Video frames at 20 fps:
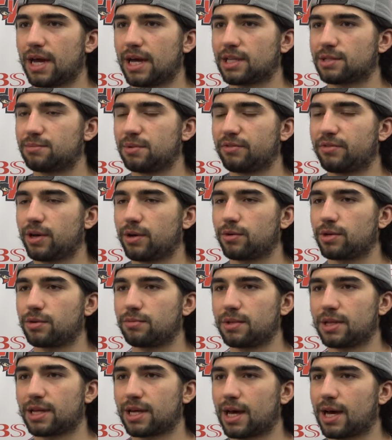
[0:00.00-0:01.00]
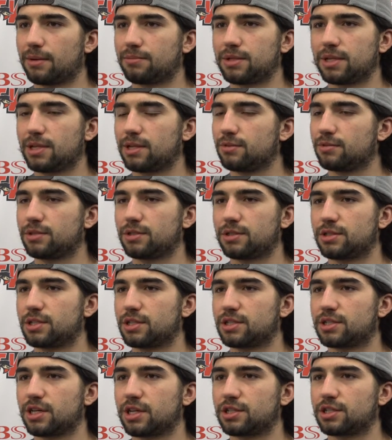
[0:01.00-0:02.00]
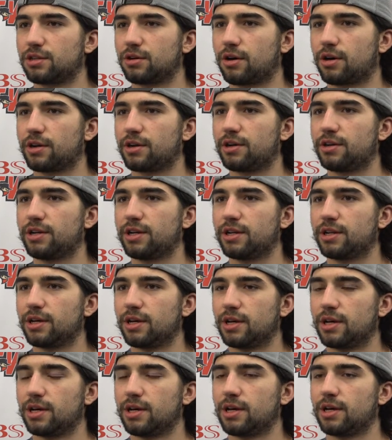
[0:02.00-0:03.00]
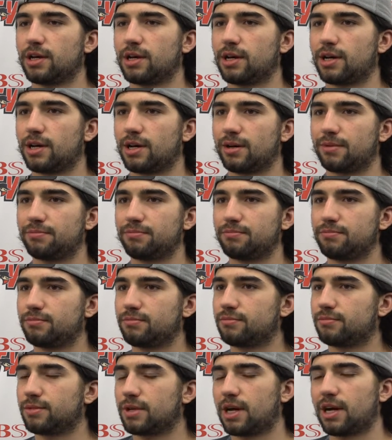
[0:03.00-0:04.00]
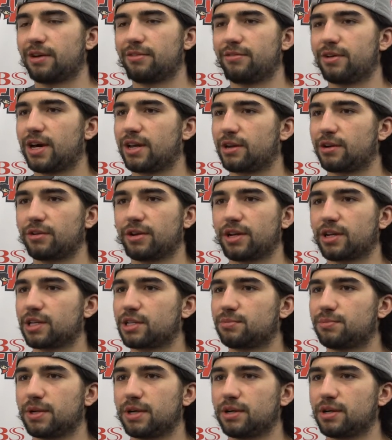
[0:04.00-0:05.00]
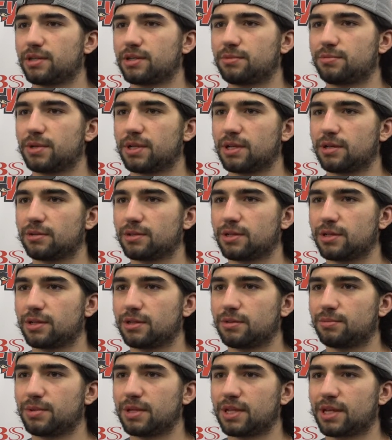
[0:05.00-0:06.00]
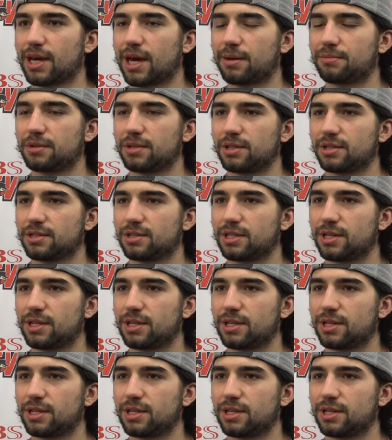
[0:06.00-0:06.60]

asked me if I wanted to be the captain, it was just such an honor and um, I've had a great experience being able to be the captain of this